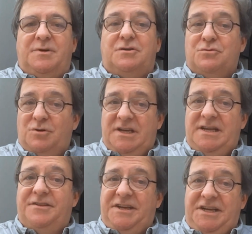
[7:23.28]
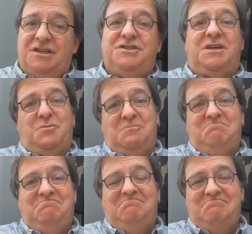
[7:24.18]
a cool head in the heat of summer.
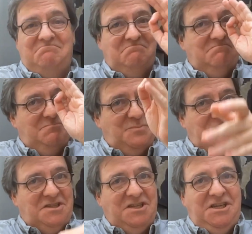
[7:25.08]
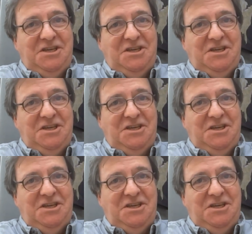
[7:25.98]
Be seeing